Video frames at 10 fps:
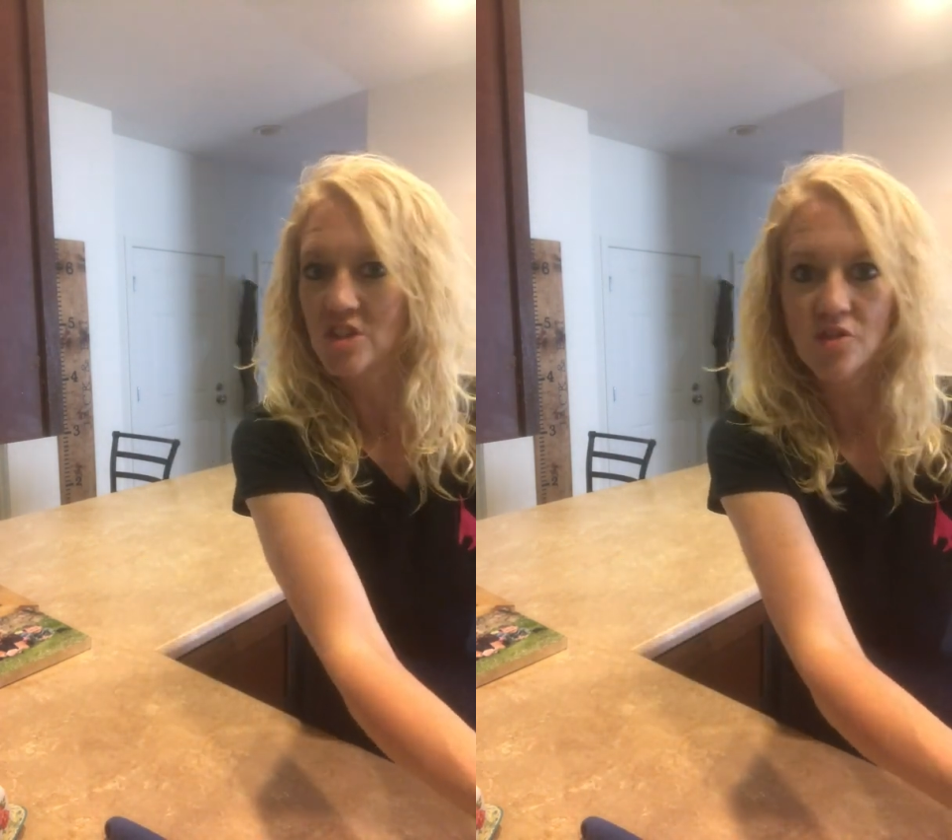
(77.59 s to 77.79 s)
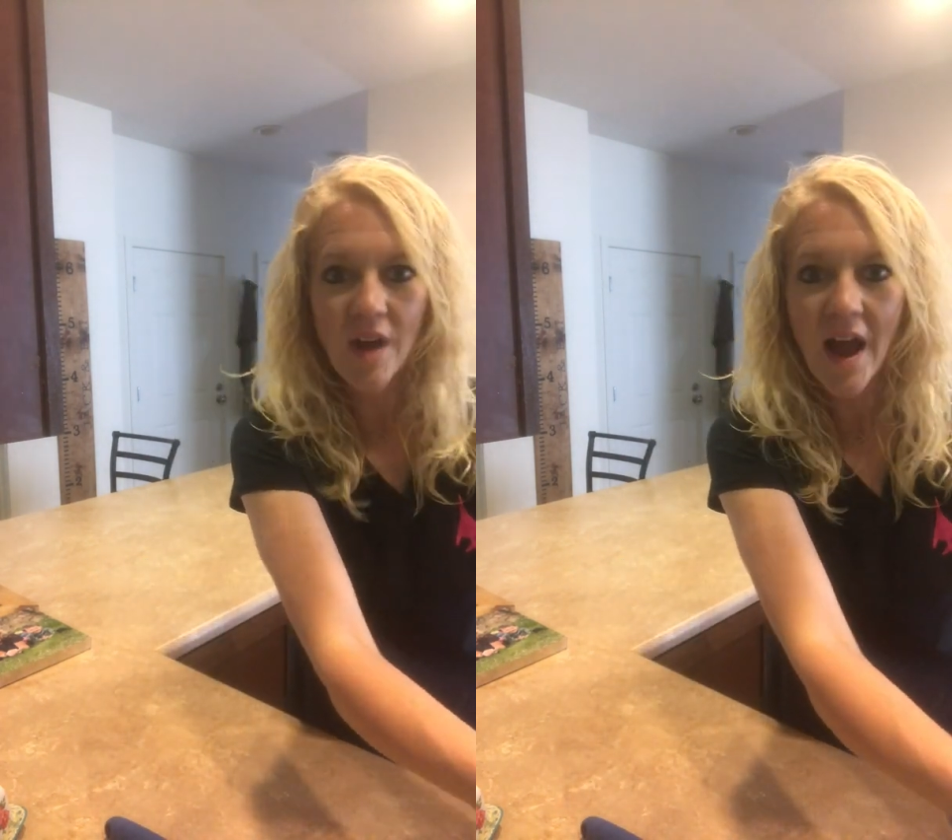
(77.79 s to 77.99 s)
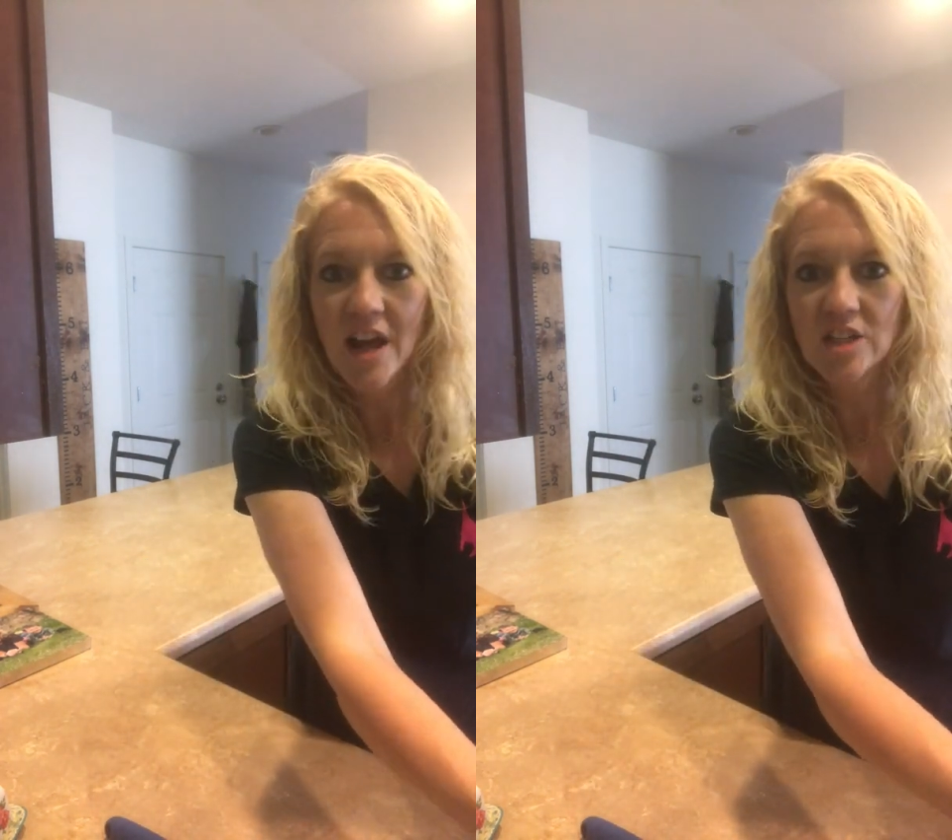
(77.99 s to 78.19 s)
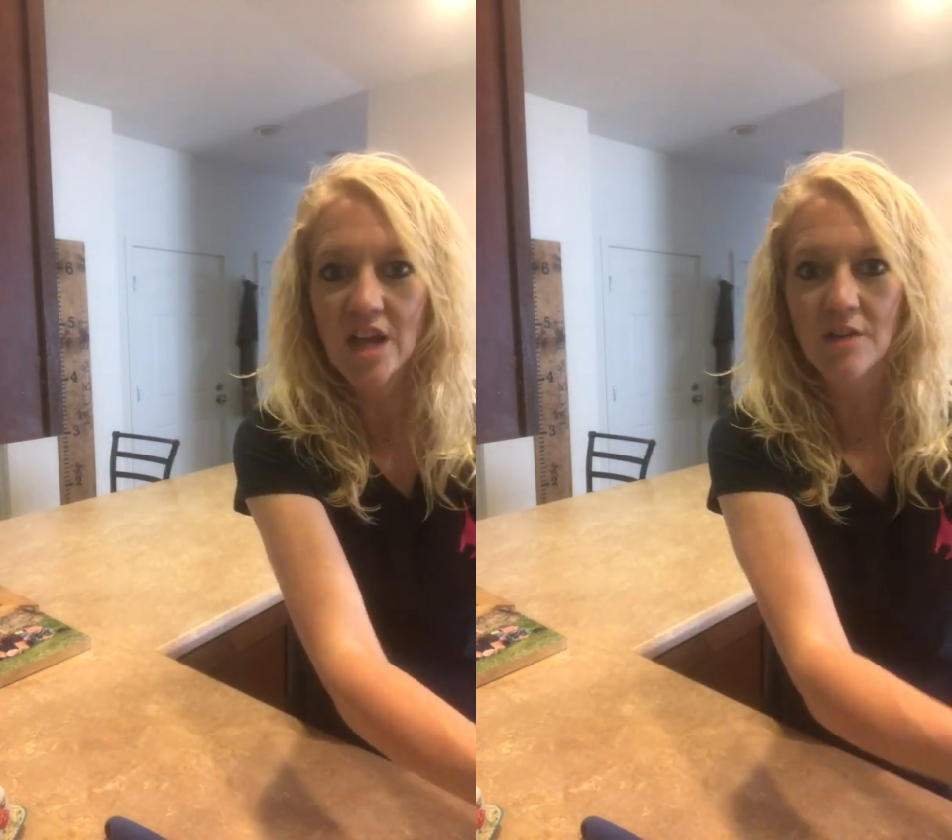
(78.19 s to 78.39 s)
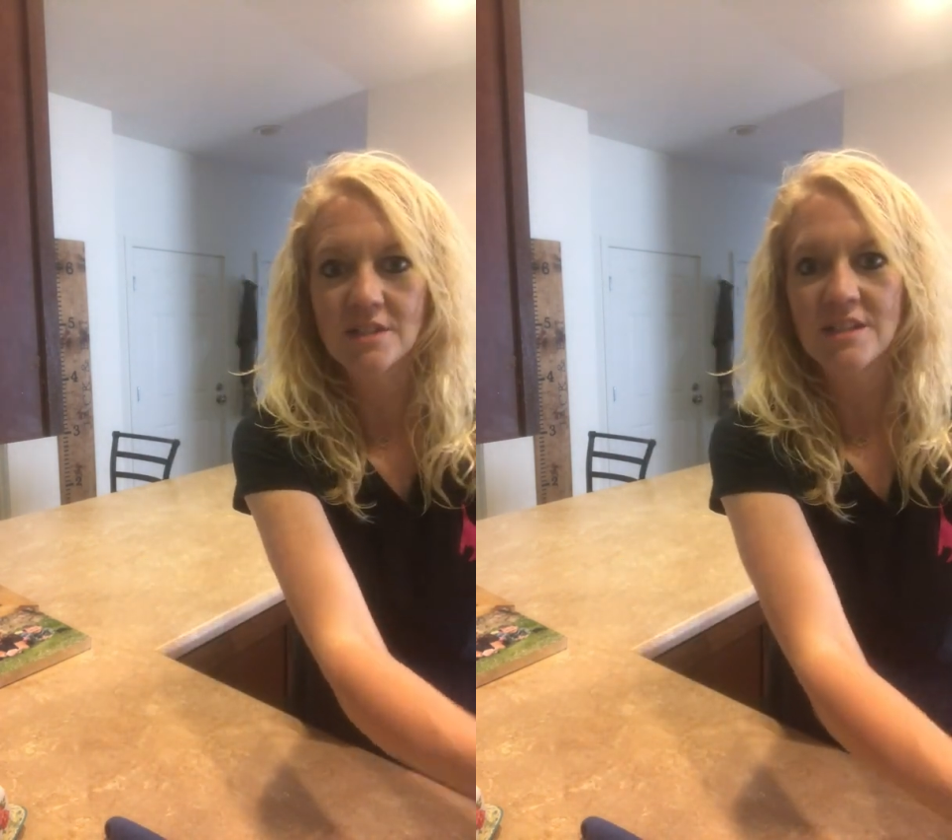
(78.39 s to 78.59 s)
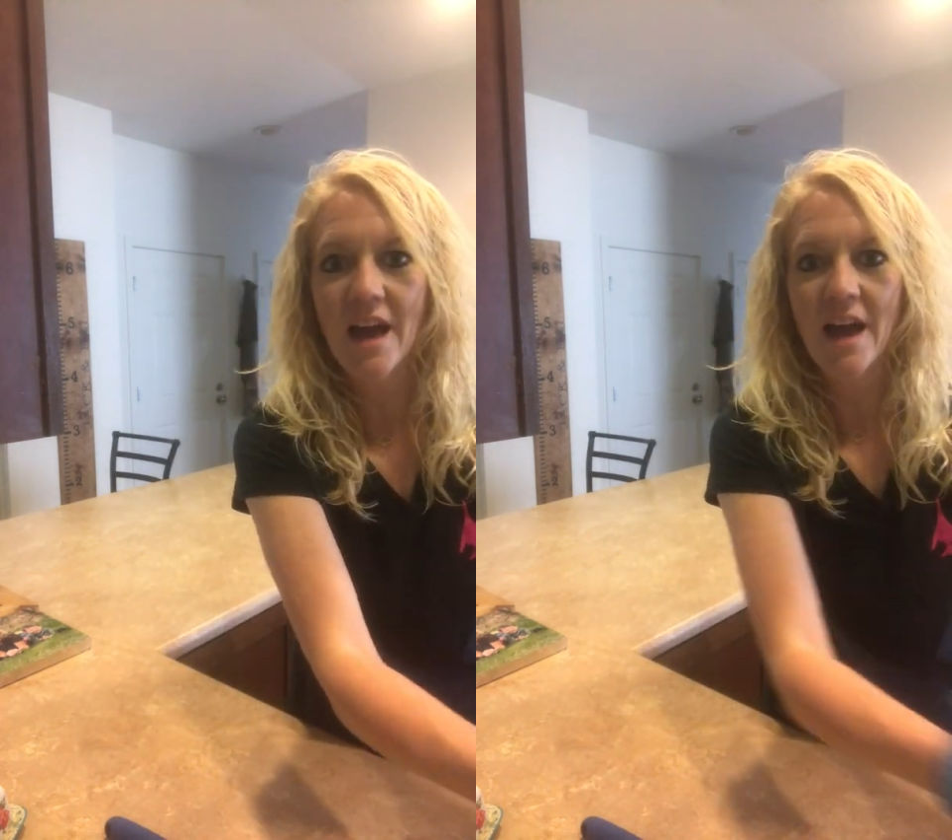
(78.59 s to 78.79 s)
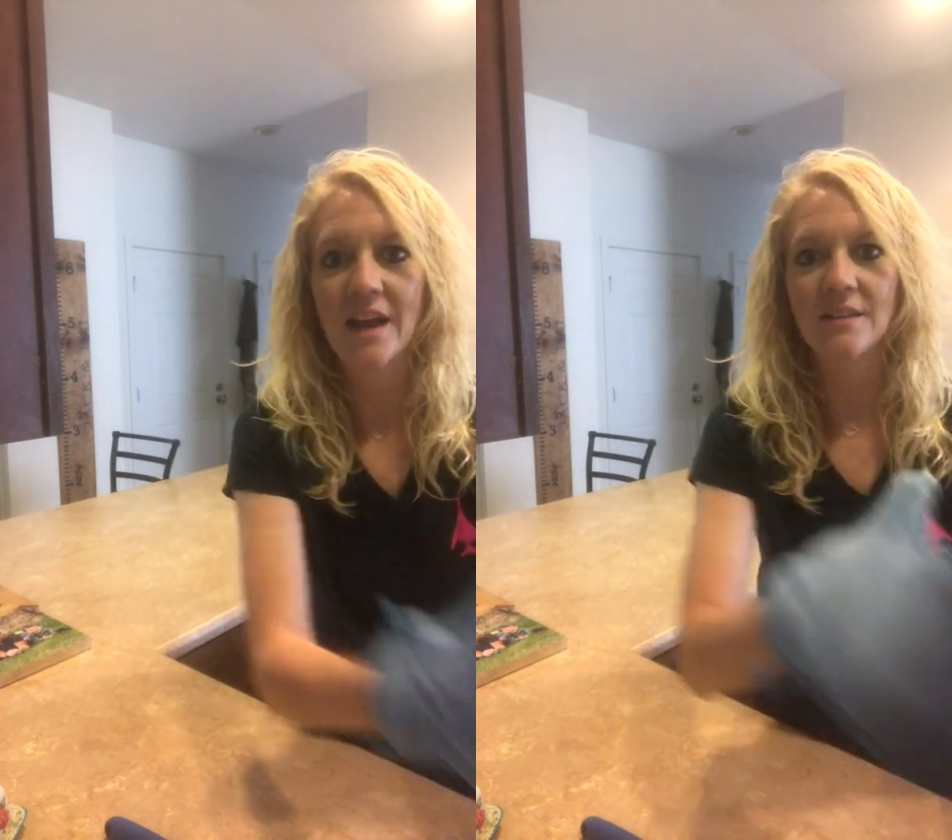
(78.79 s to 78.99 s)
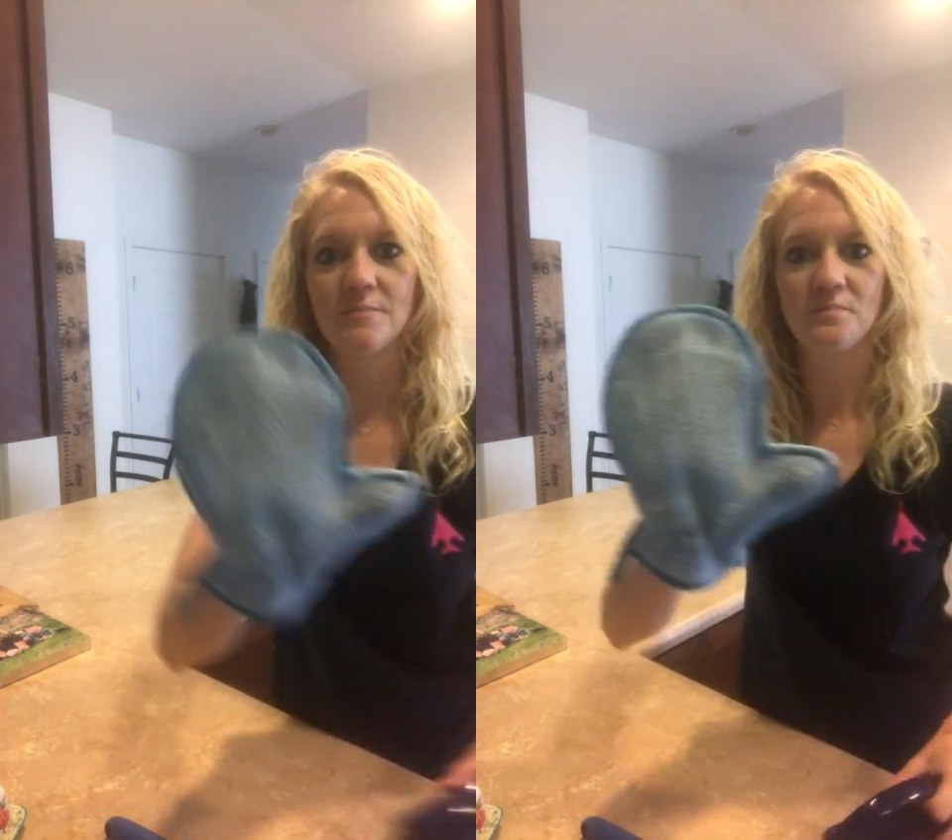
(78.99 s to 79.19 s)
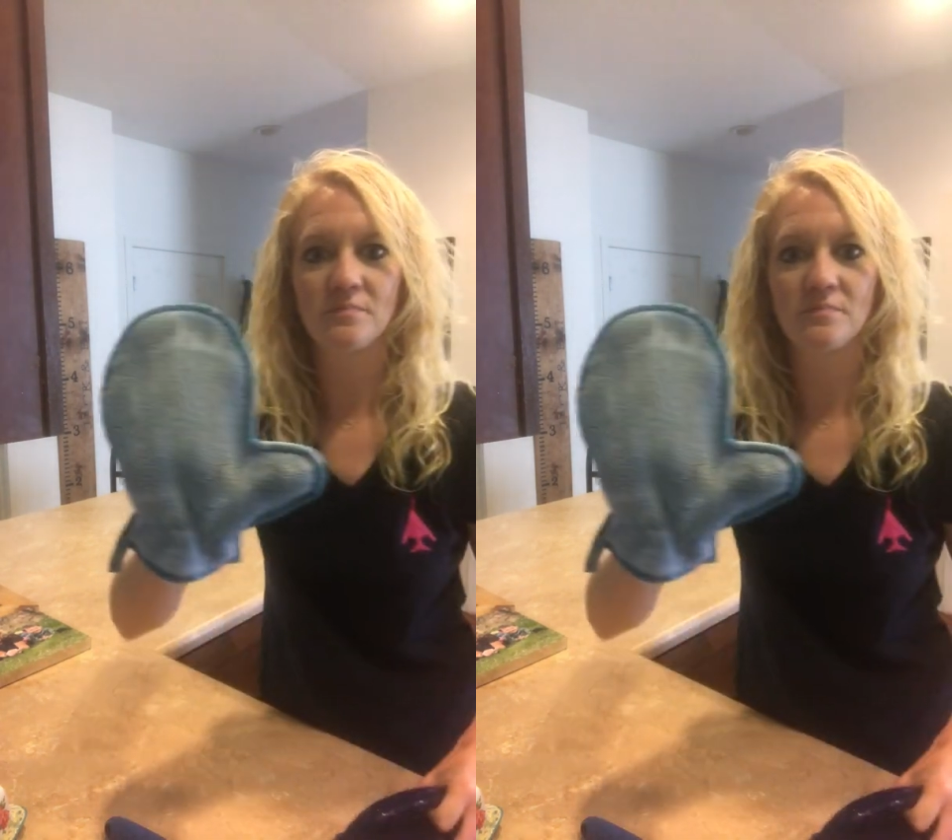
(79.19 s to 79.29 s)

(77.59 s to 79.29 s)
trash outside,